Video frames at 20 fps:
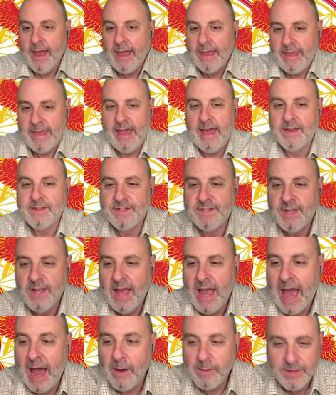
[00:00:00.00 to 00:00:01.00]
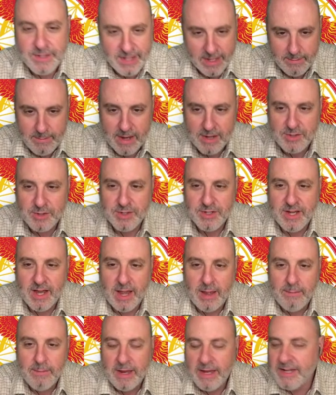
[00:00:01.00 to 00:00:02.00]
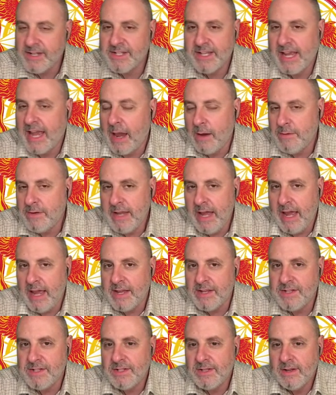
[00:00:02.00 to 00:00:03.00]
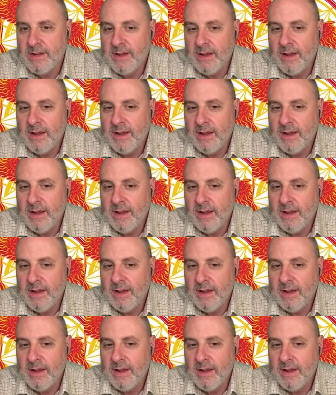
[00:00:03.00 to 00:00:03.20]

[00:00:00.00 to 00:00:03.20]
Yes. How does he measure time? He doesn't count days.